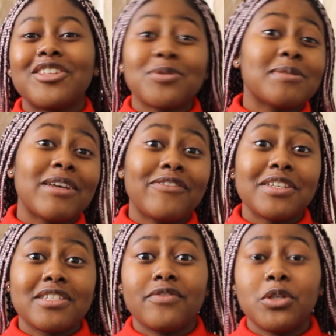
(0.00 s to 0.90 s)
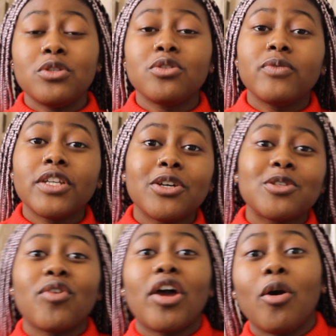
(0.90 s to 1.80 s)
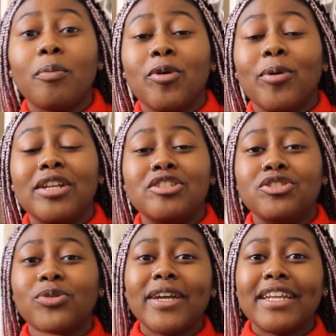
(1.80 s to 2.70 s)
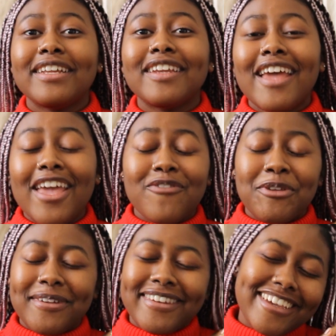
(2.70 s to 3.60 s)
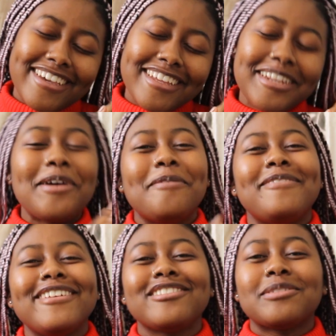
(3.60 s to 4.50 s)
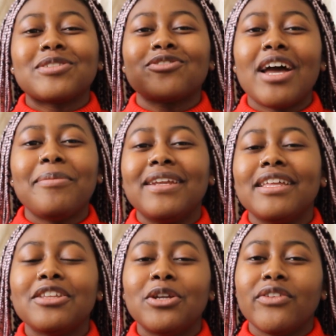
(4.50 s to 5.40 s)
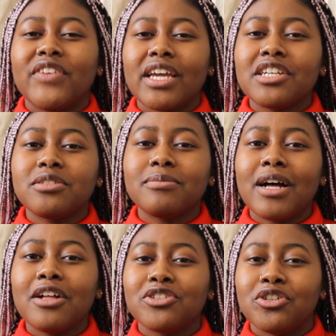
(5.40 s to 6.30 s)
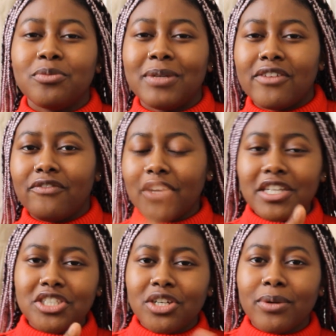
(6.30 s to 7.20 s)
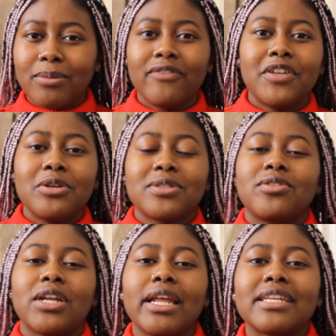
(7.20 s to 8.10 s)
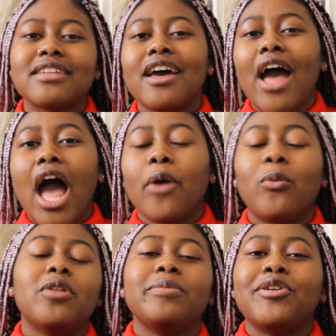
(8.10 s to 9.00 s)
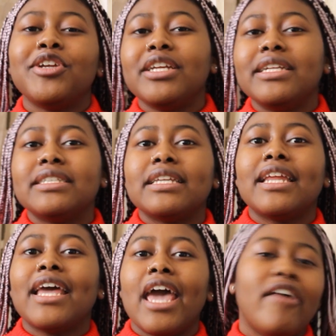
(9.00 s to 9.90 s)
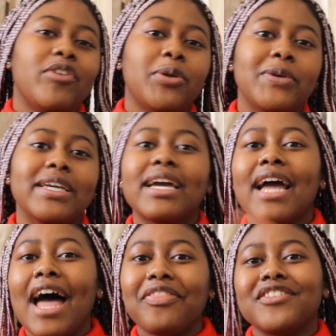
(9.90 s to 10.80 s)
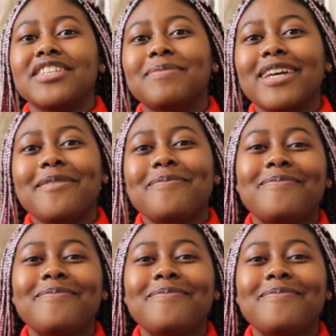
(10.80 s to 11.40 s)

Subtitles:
This was my first ever YouTube video, so I hope you enjoyed it. If you did, please subscribe and hit the notification bell so you'll be the first to hear when my videos are released. I will be releasing every week at the same time.